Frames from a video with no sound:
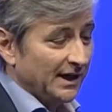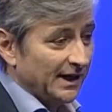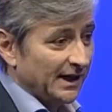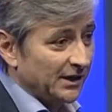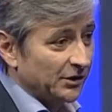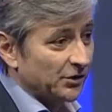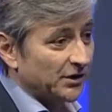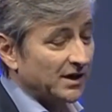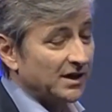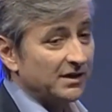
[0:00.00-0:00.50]

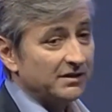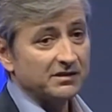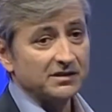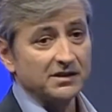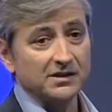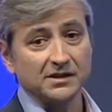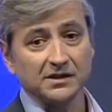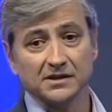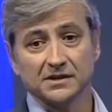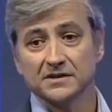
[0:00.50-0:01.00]
And the key
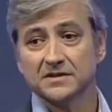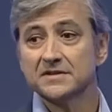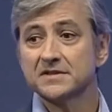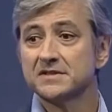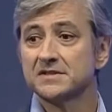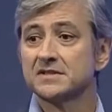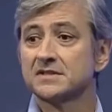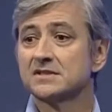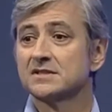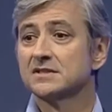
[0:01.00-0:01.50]
thing
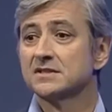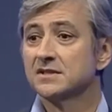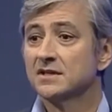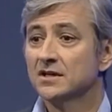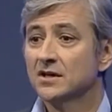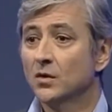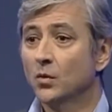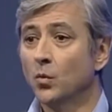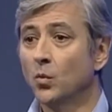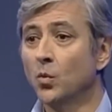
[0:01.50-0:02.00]
is,
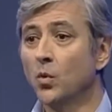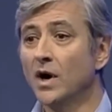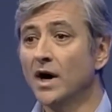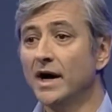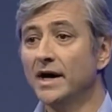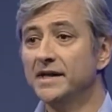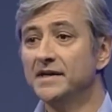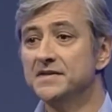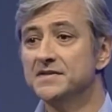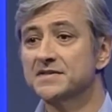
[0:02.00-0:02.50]

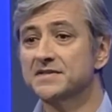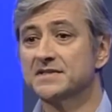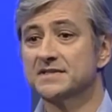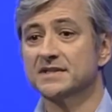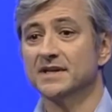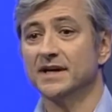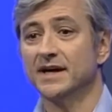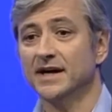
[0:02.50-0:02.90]
what is